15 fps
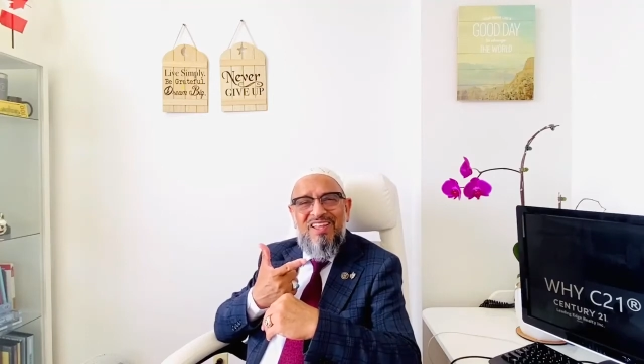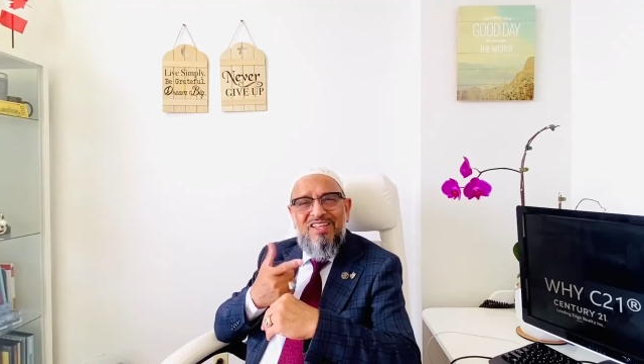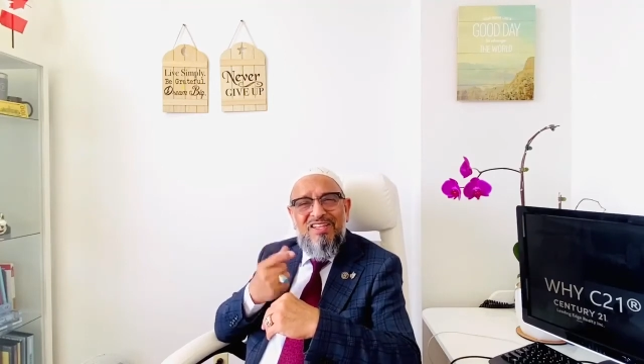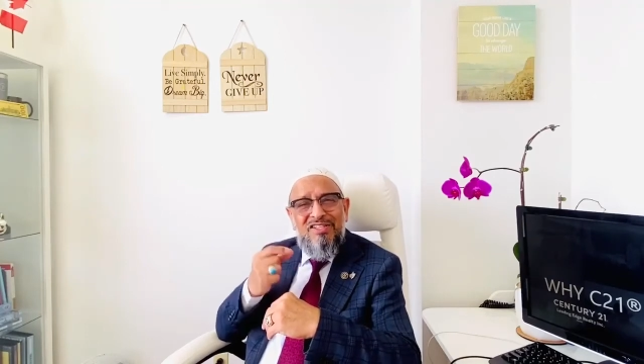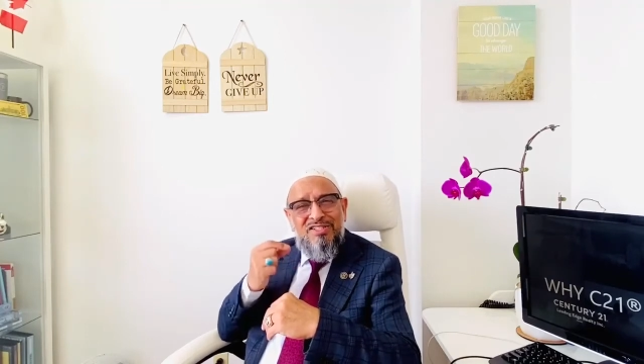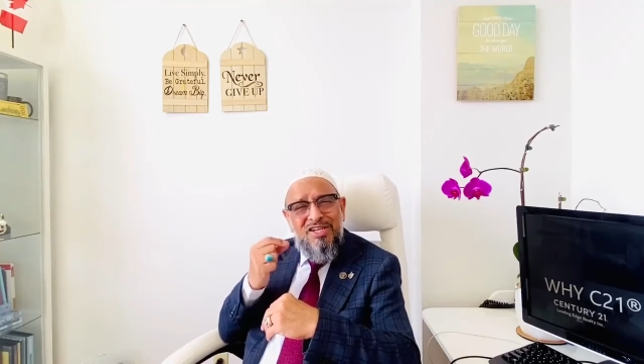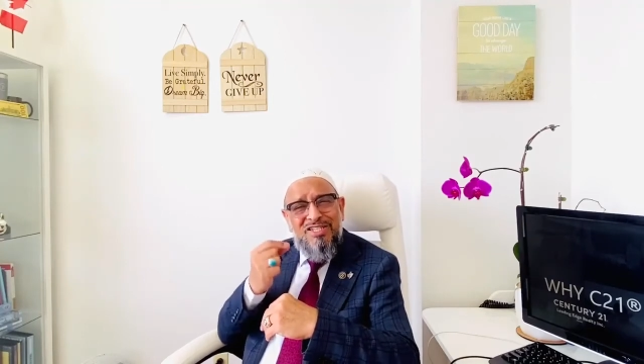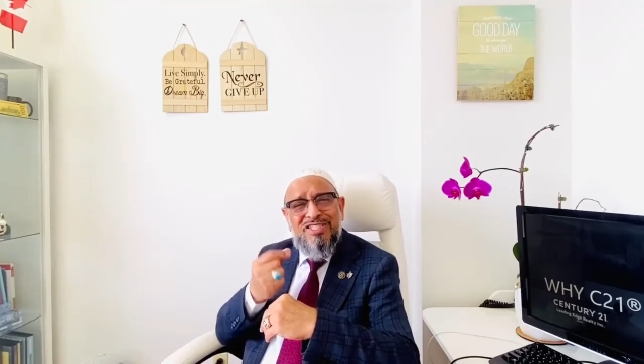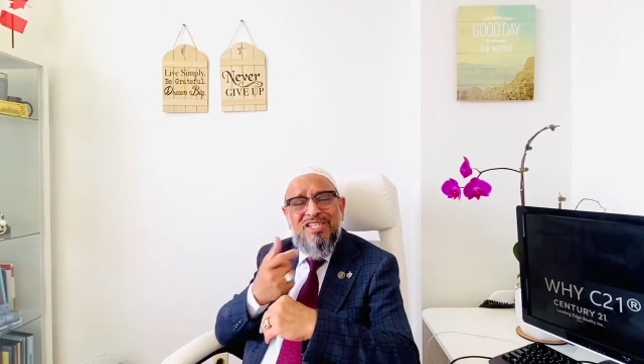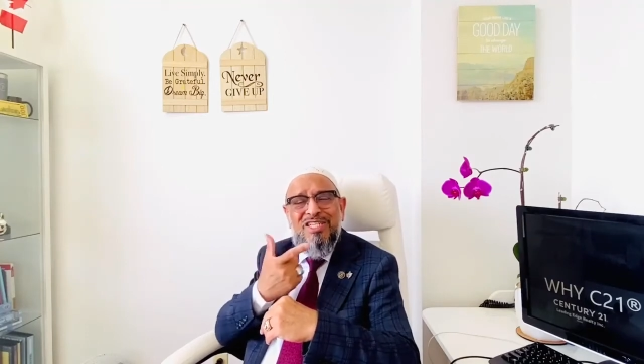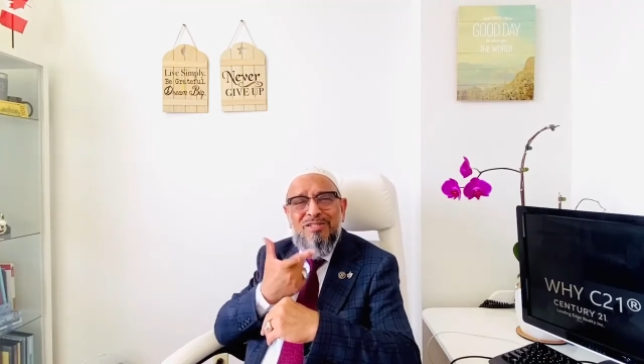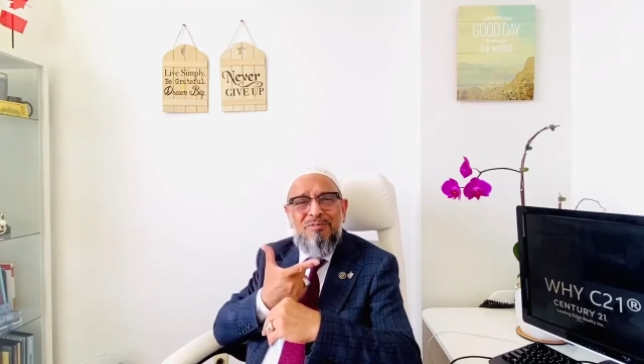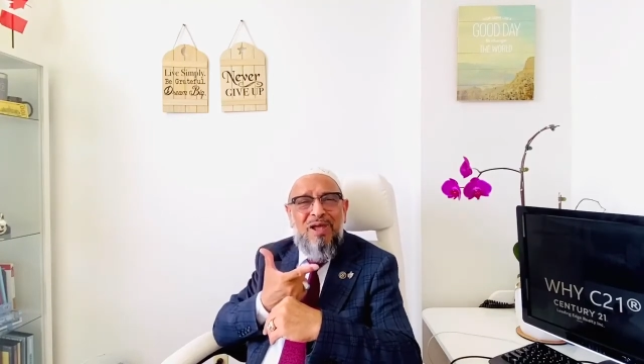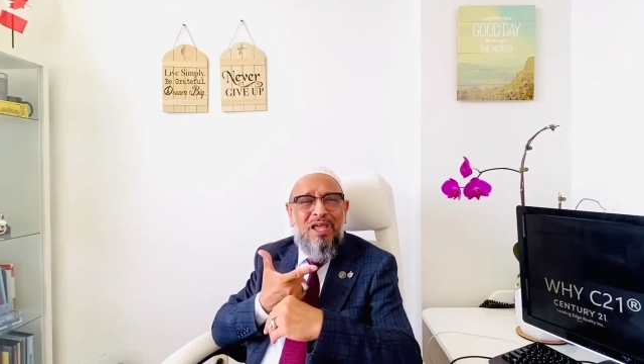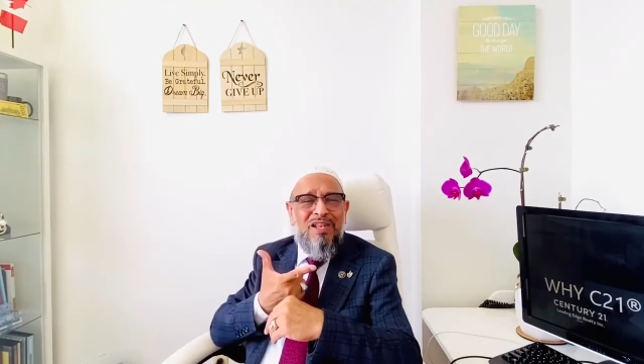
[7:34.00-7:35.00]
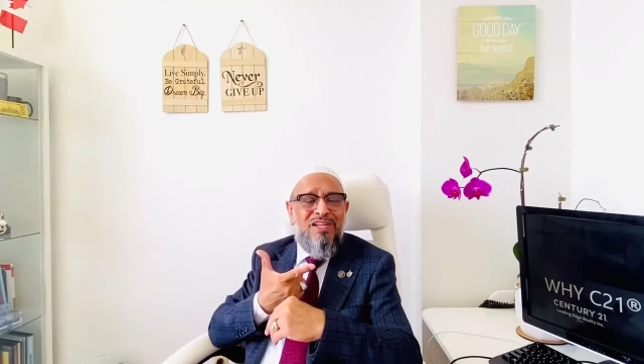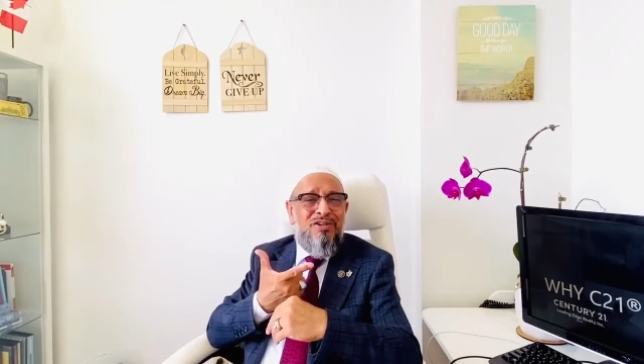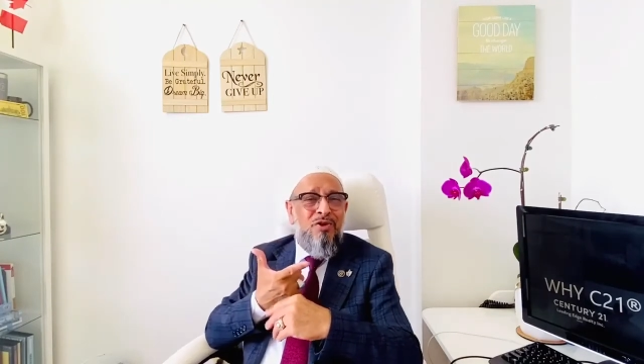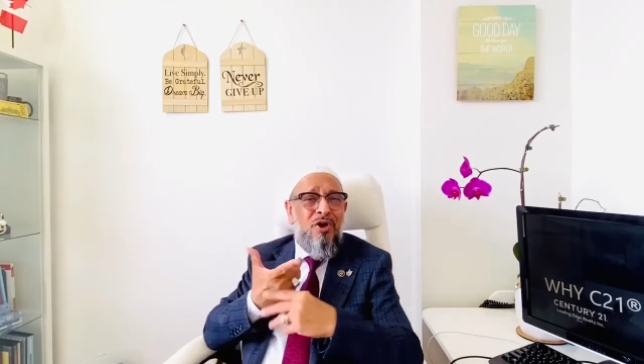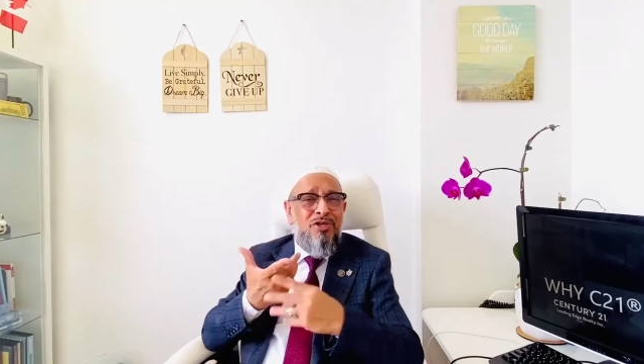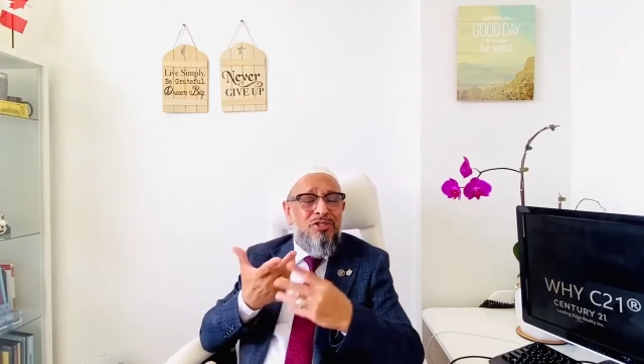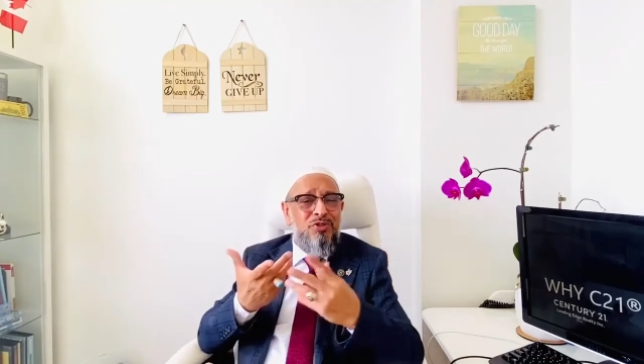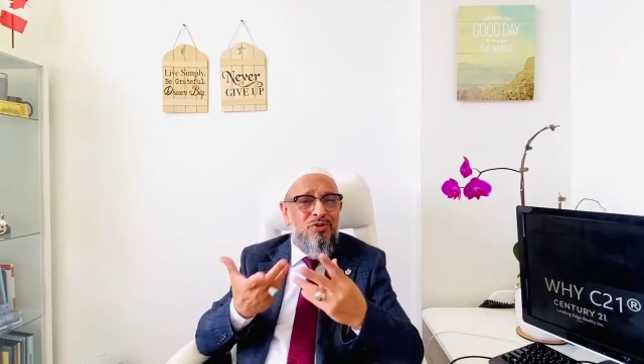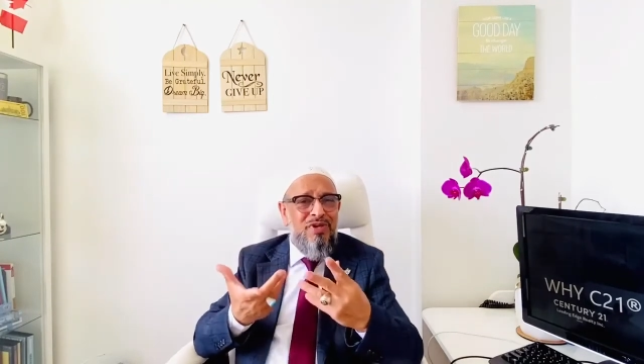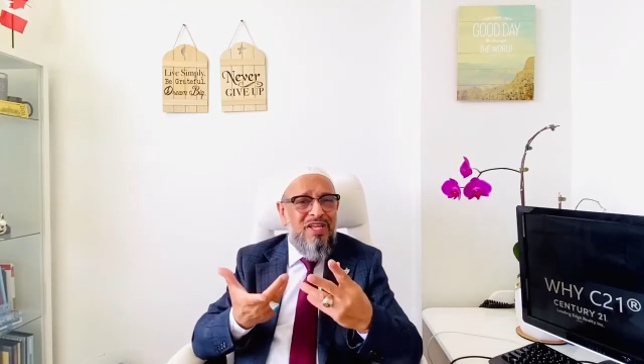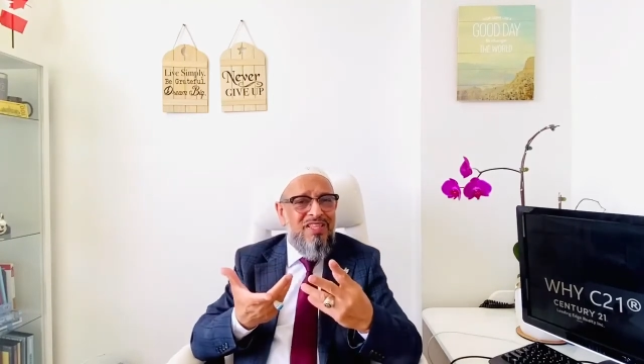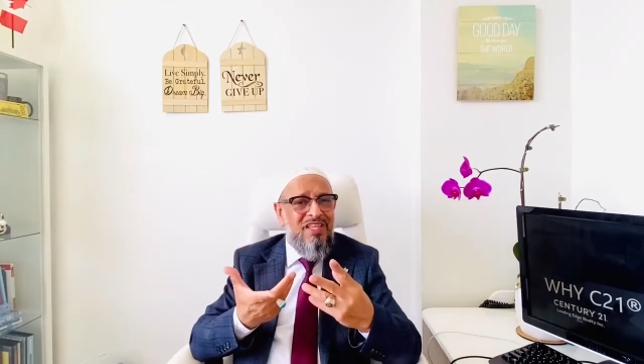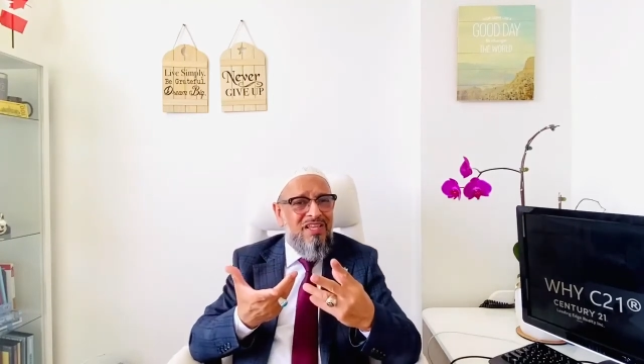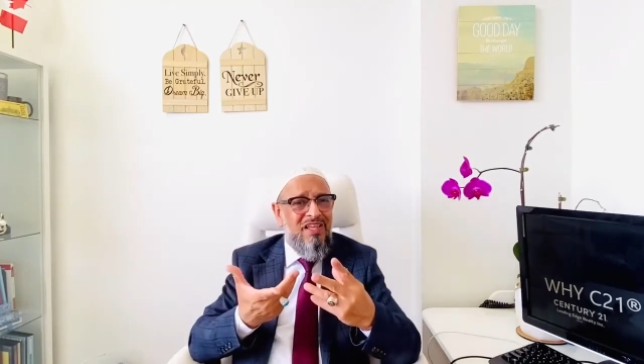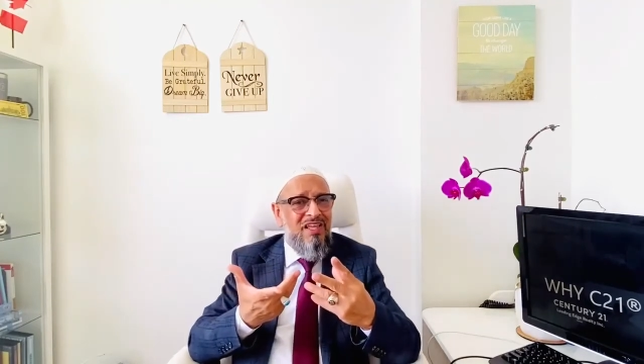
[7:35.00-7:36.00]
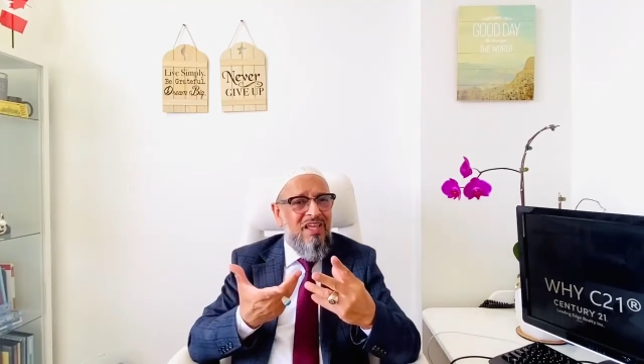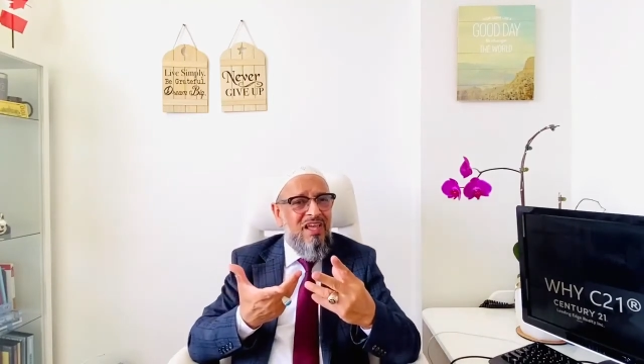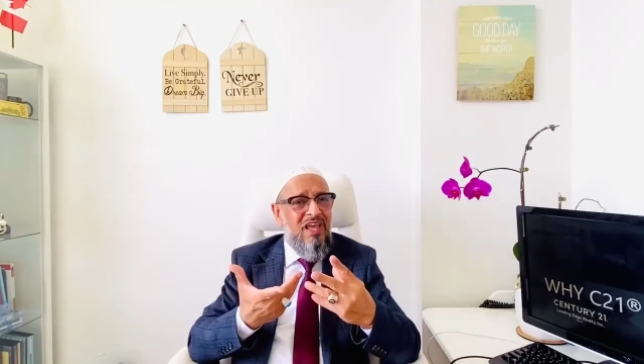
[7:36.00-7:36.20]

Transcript: Just a smile. It costs you nothing.